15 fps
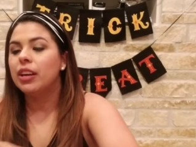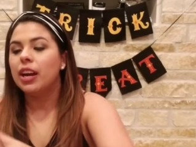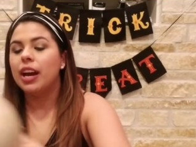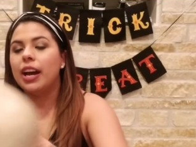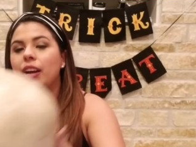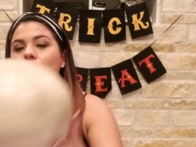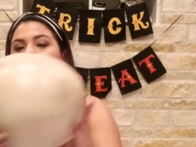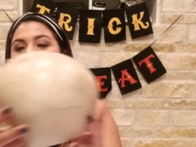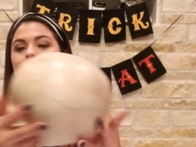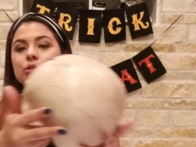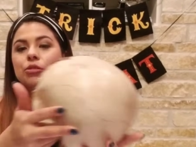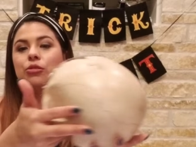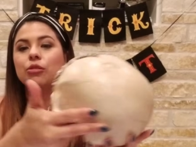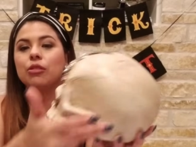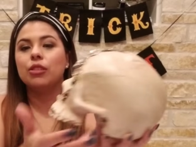I go to the
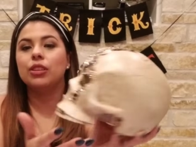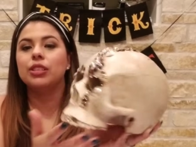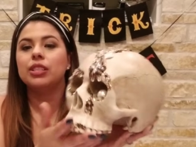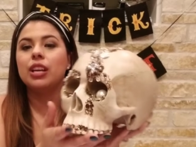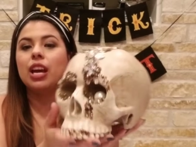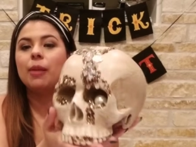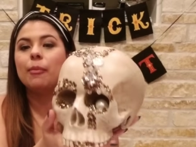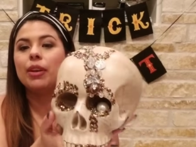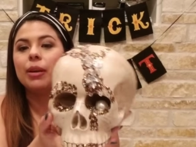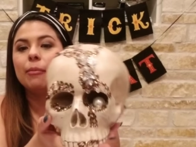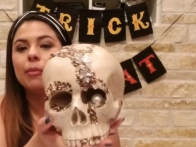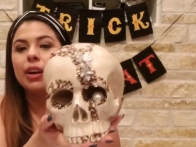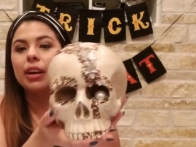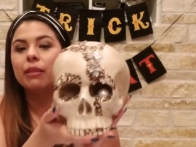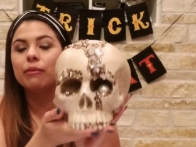store all the time, and I'm
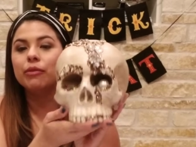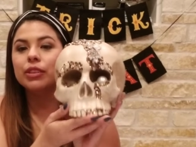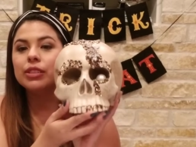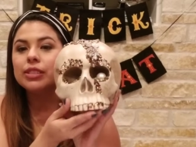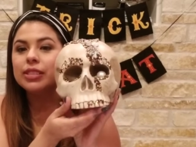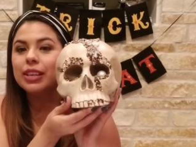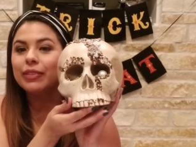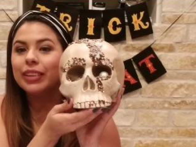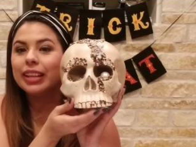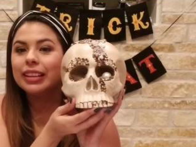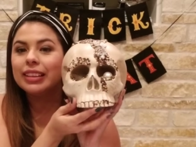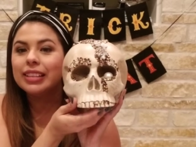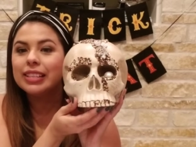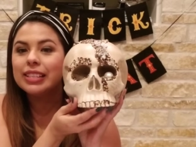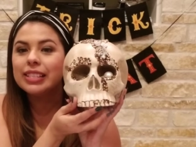buying fun stuff like
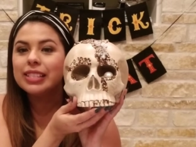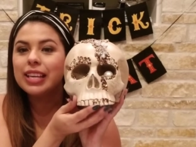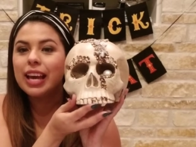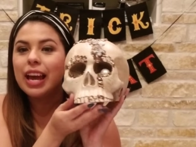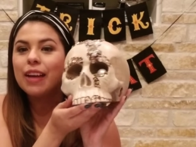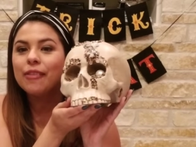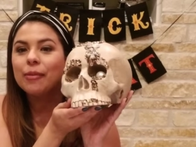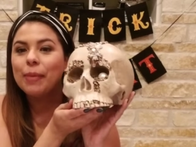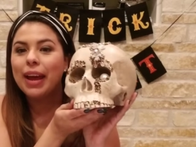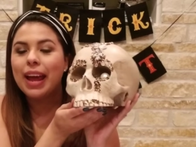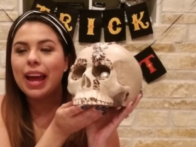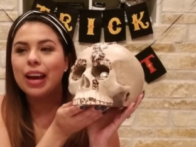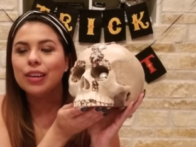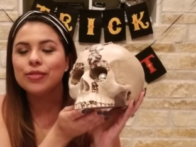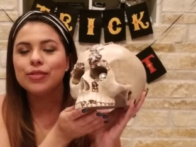this for my
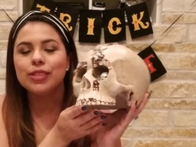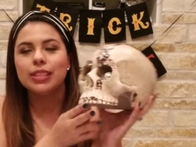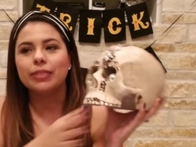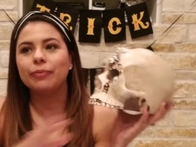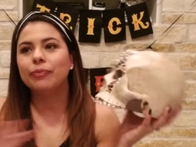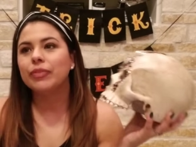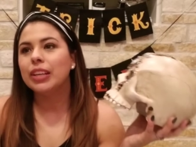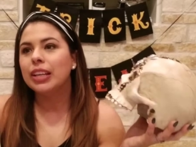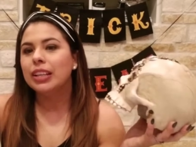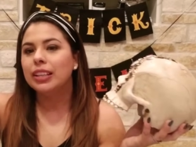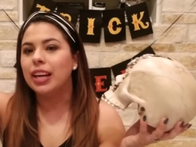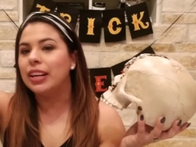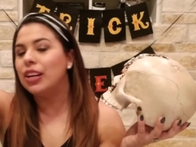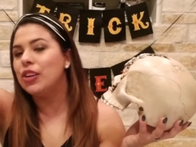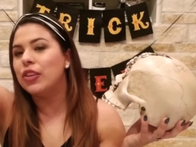house. And
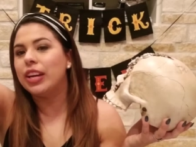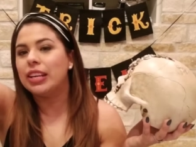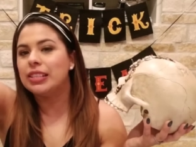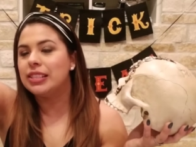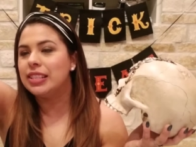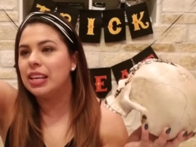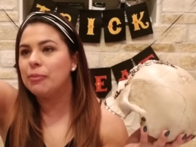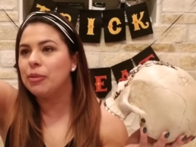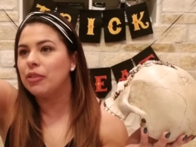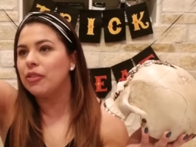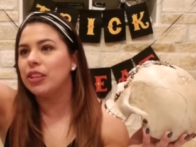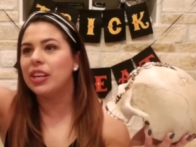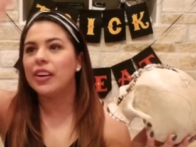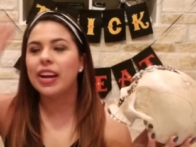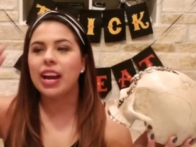I know you can't see it, but over
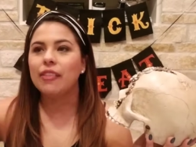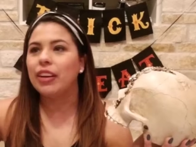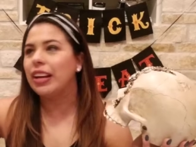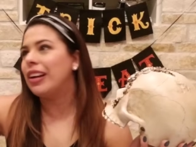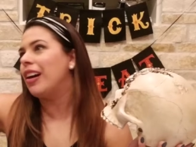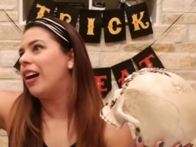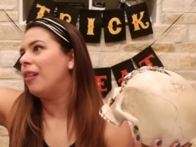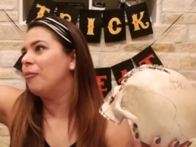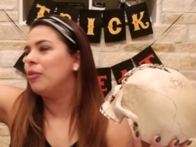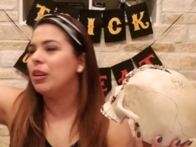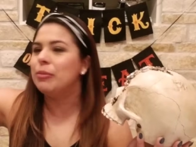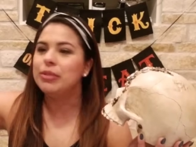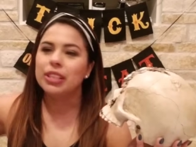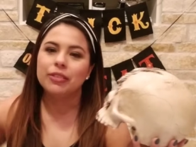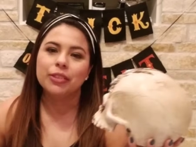there I have like
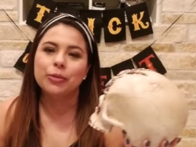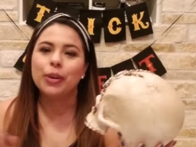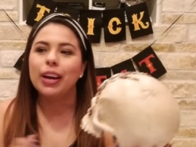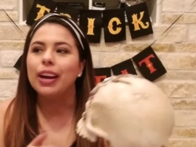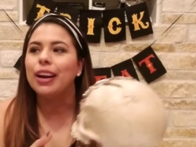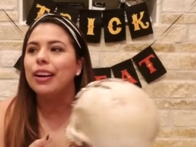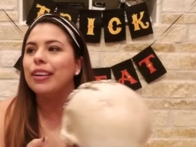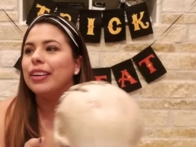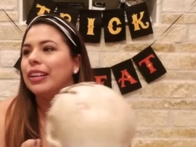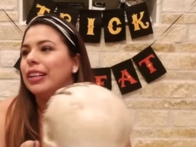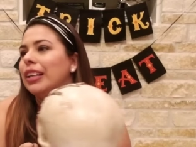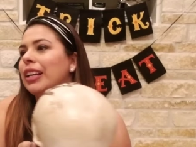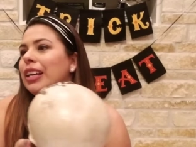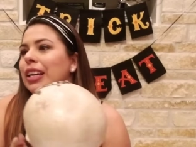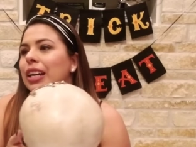cobwebs everywhere and
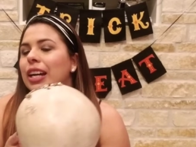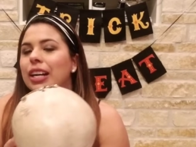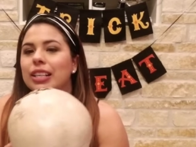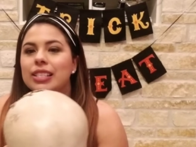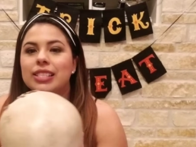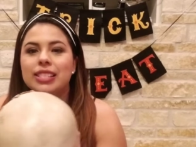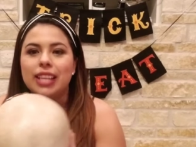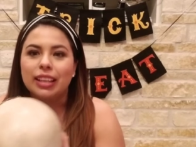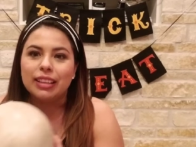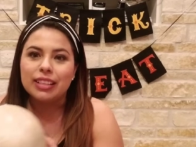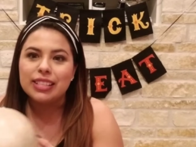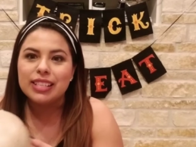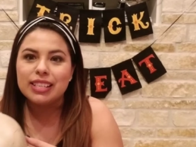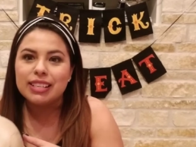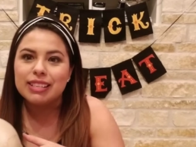
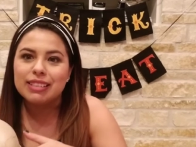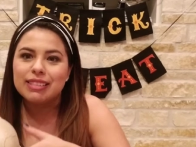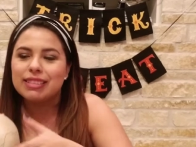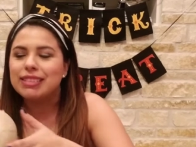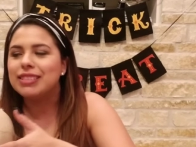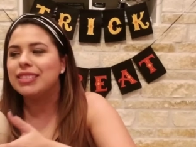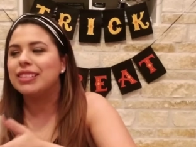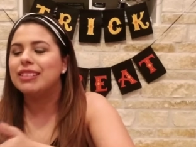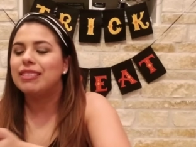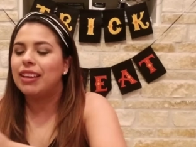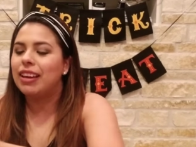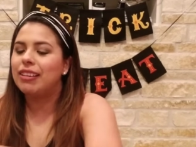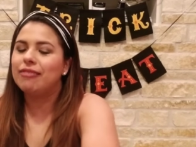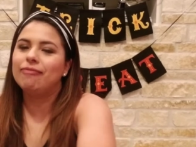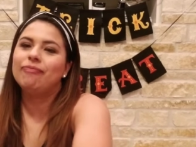skeletons and like
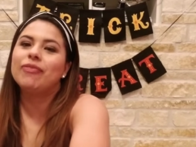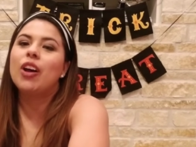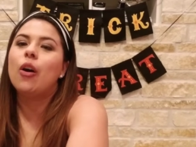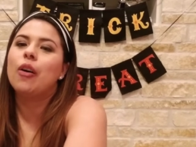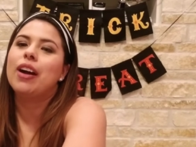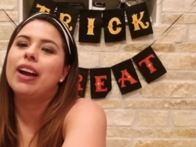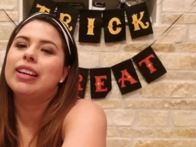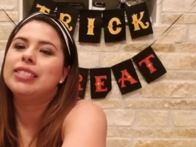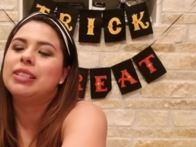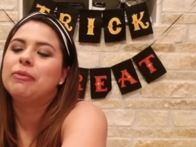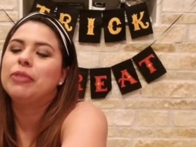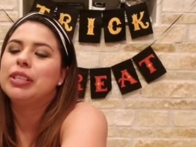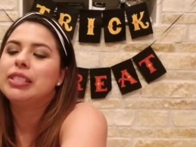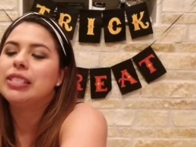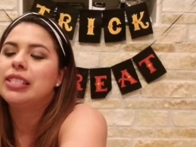all kinds of
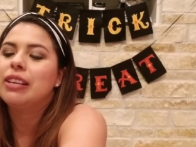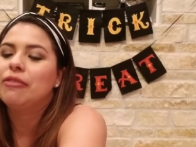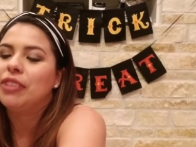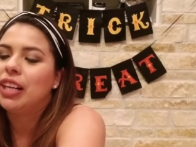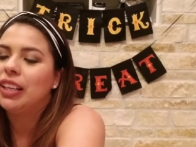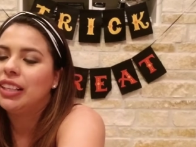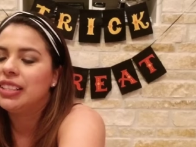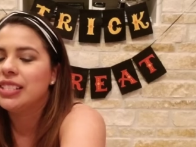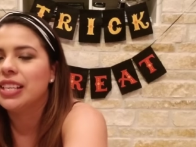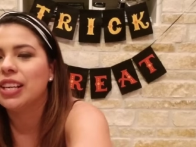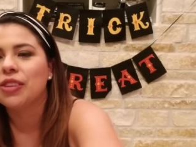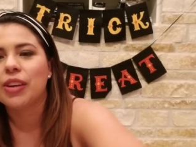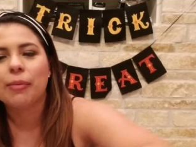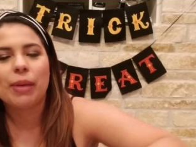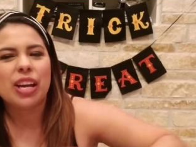fun stuff. And I like to
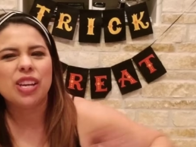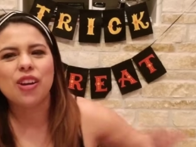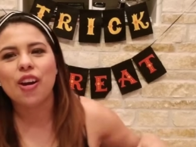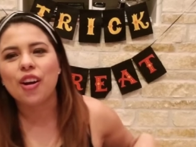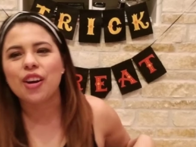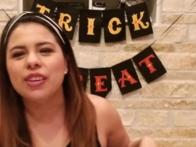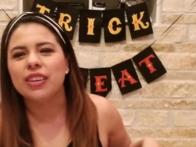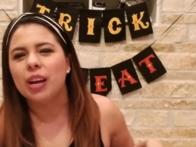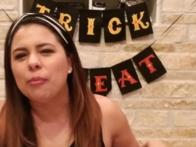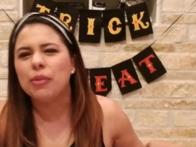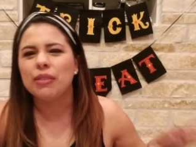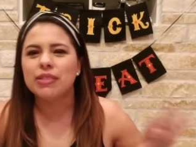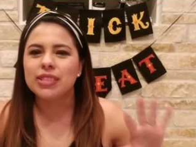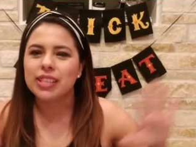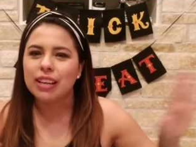decorate my yard, and I
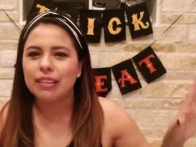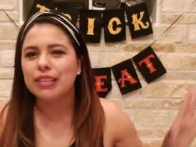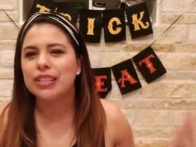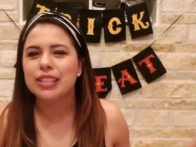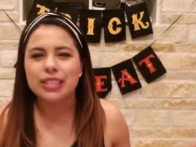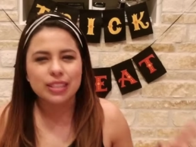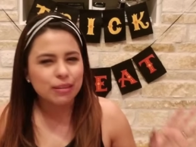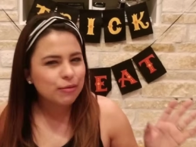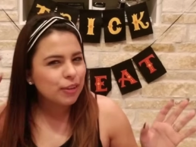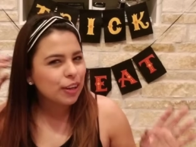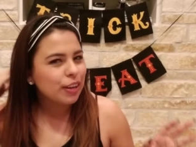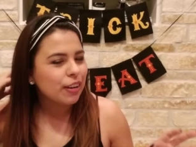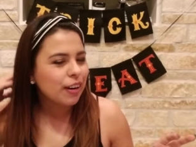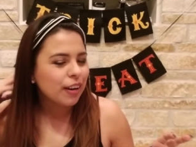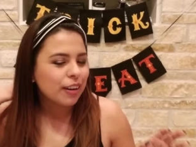put skeletons in the front
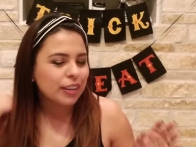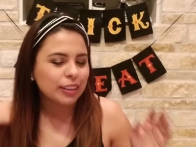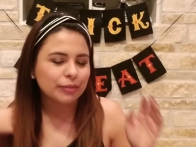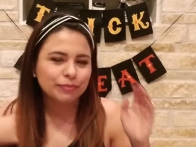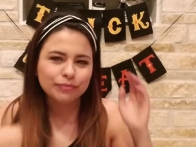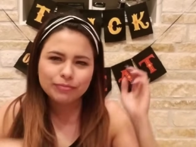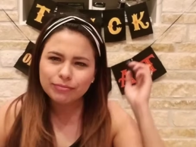yard, and